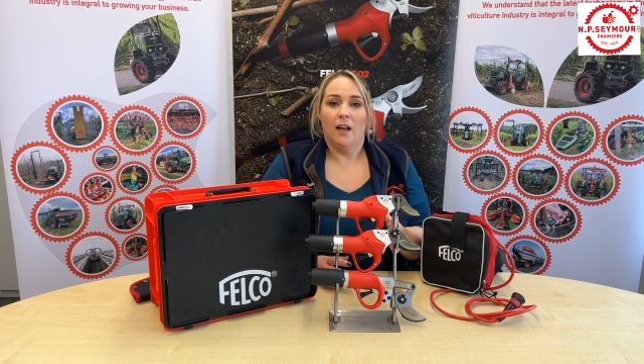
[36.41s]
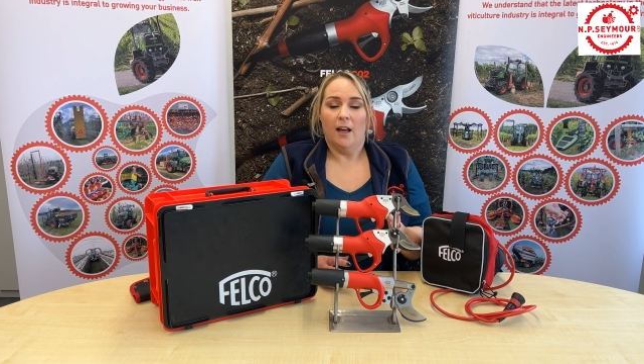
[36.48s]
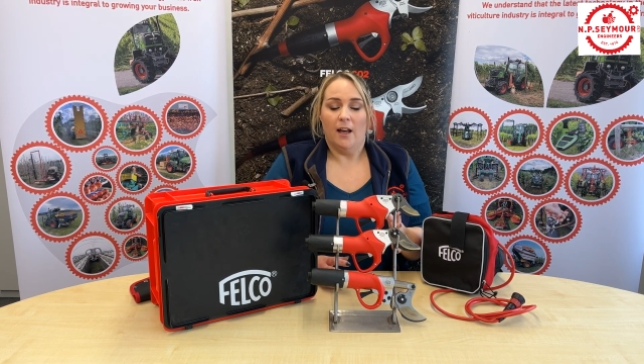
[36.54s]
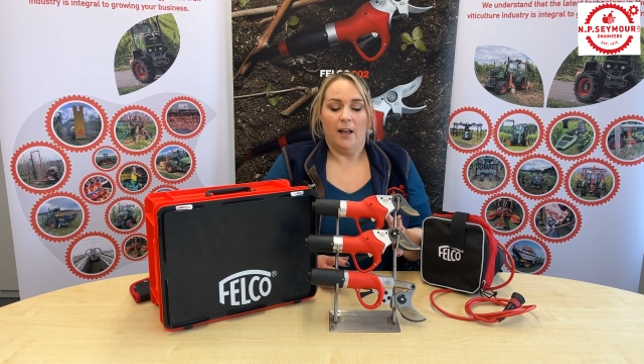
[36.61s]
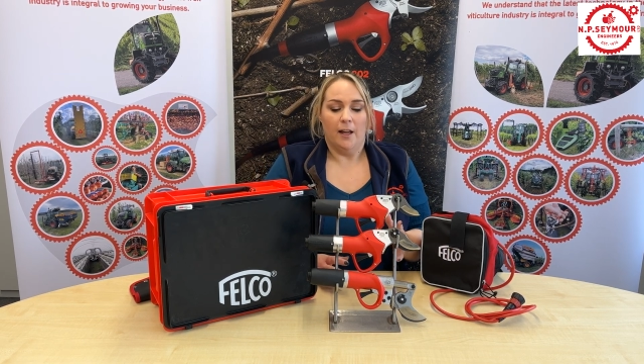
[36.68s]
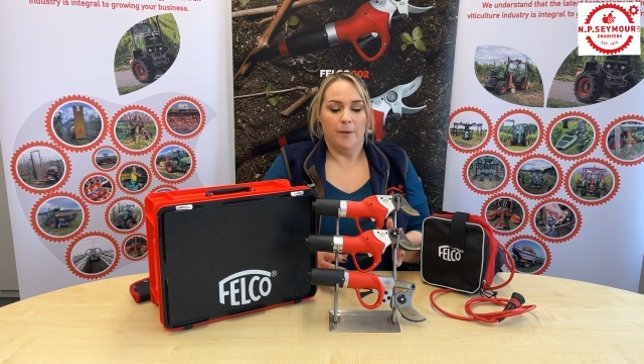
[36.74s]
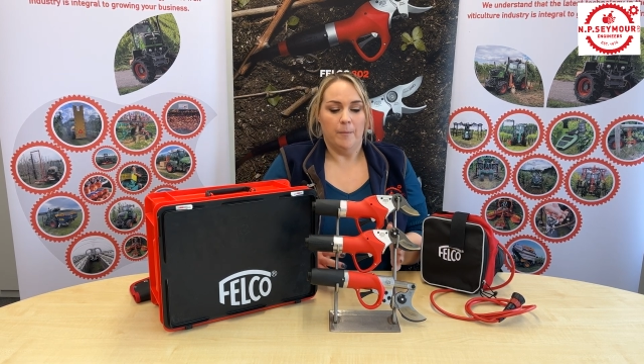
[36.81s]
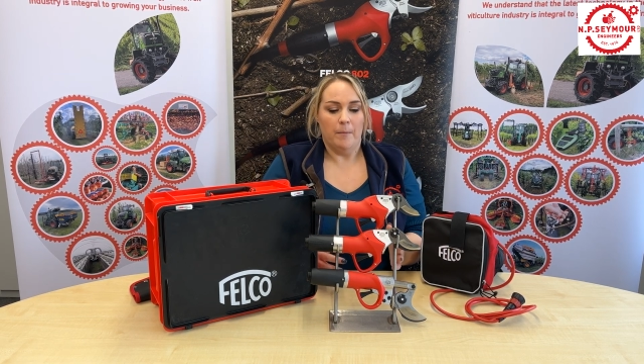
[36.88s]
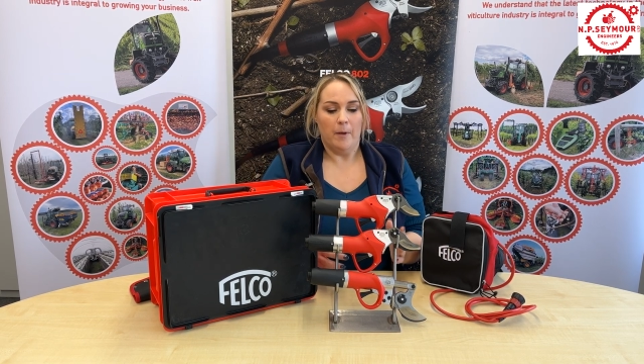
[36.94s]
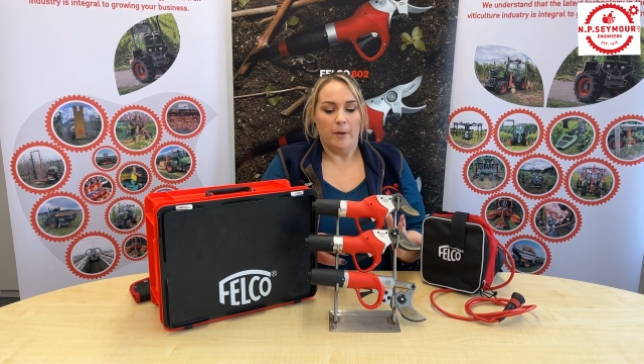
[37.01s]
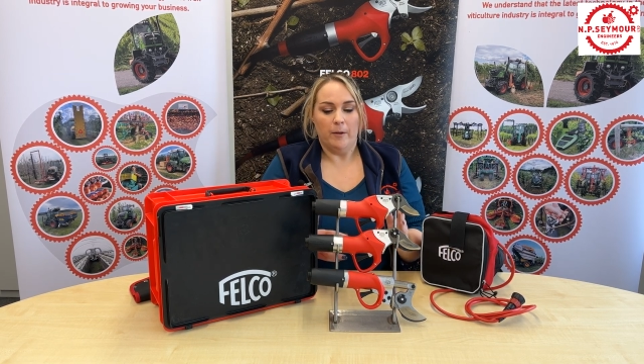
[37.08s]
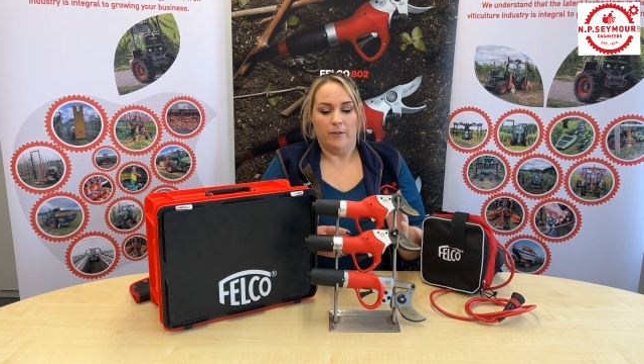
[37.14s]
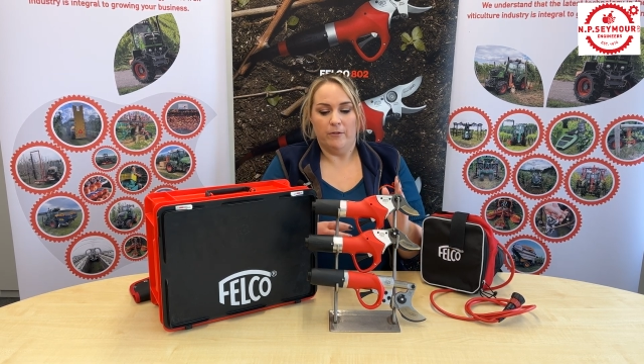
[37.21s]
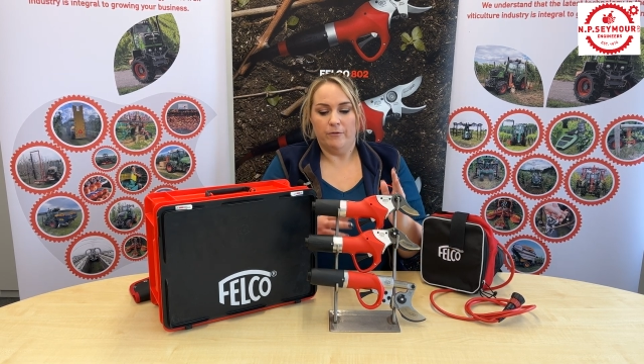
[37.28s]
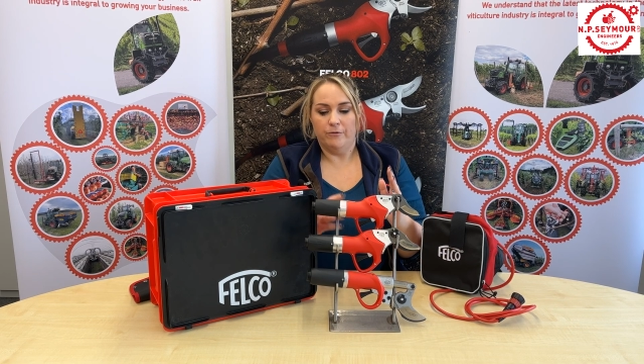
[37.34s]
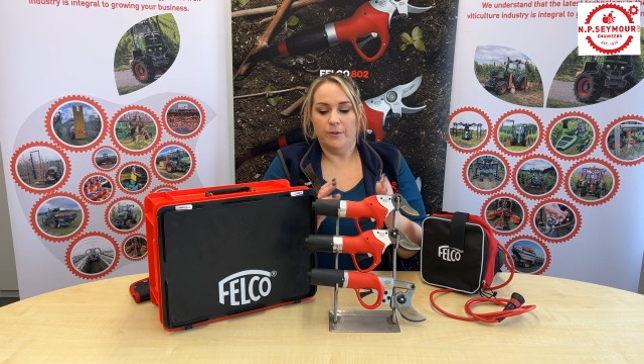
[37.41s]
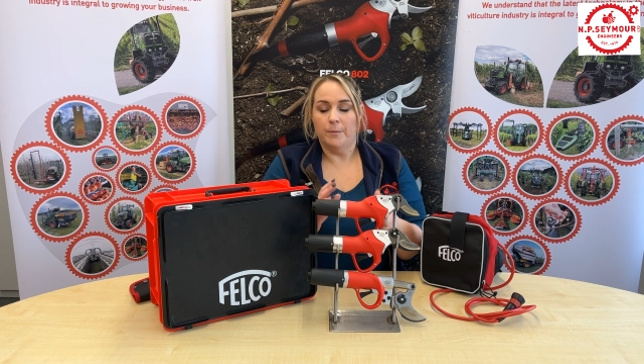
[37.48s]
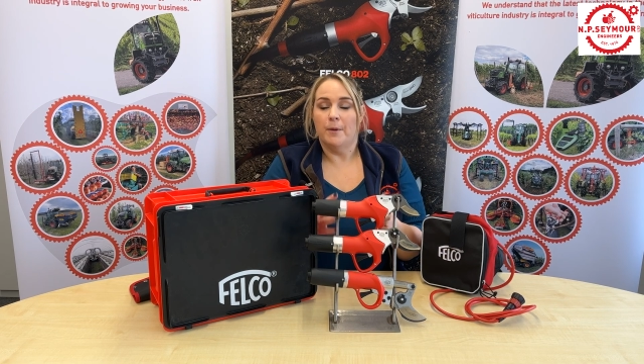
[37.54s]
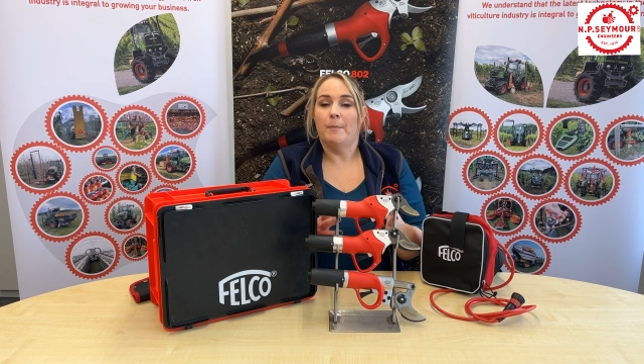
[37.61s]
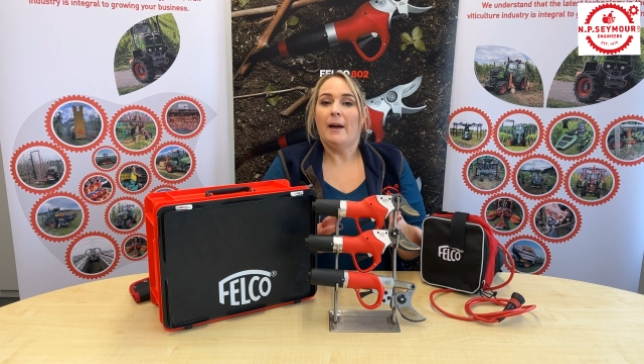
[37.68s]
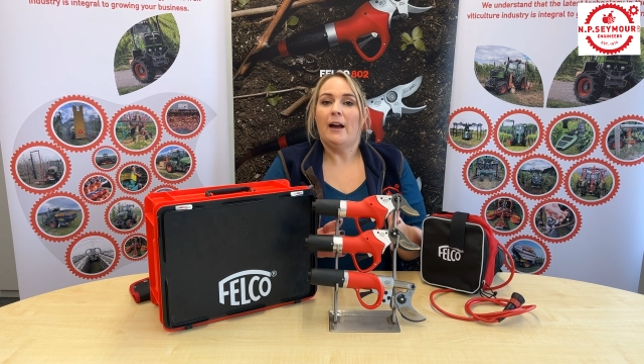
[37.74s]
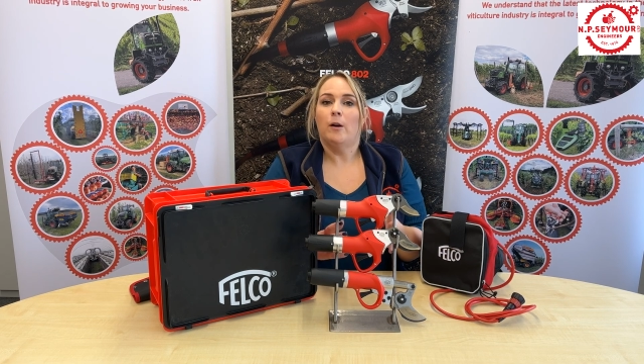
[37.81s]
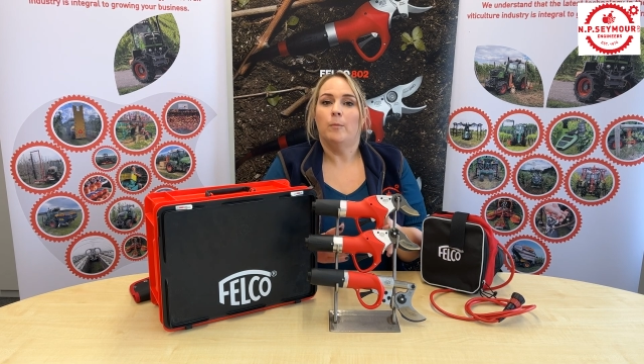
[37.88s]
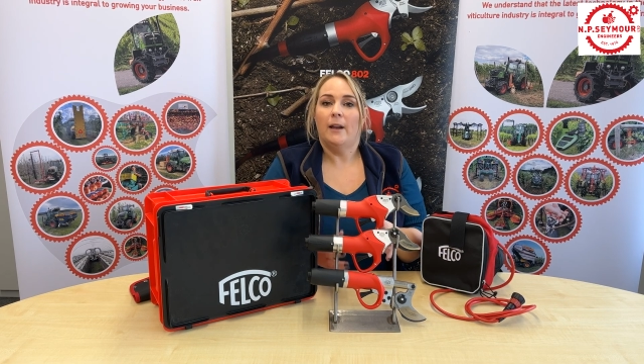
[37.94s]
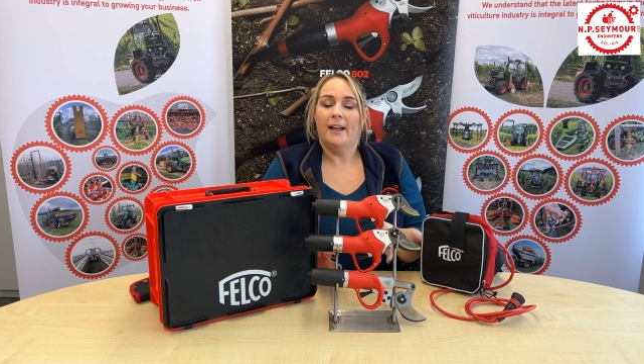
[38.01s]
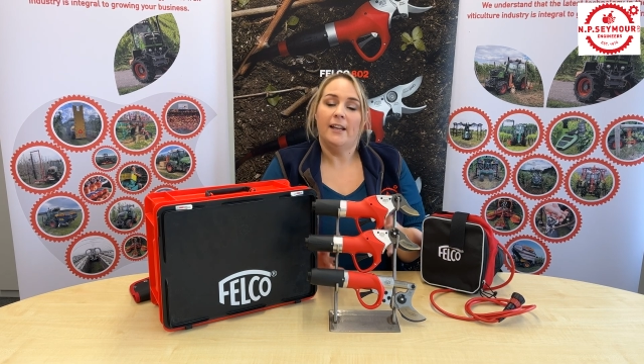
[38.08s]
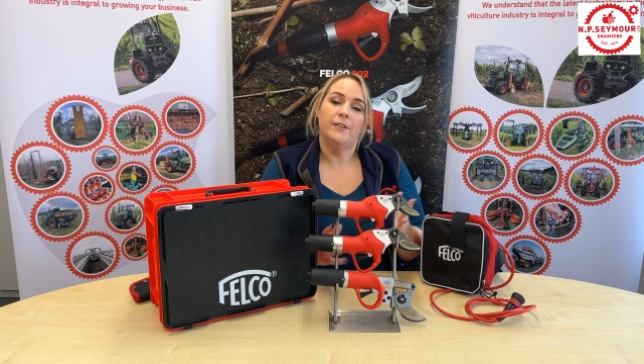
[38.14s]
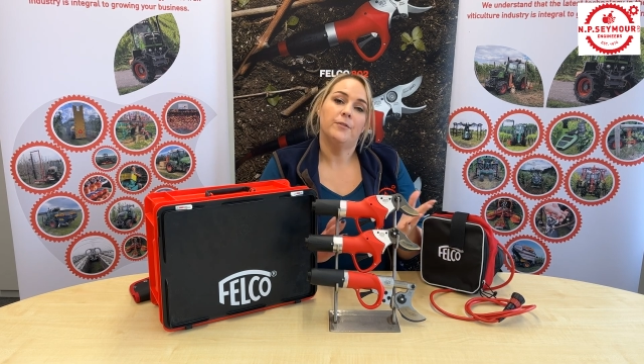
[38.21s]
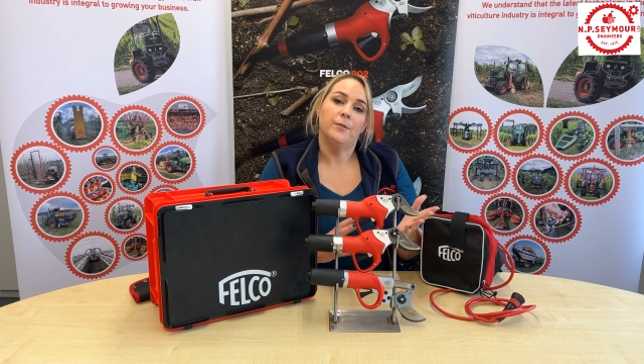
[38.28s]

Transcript: from the PowerBlade,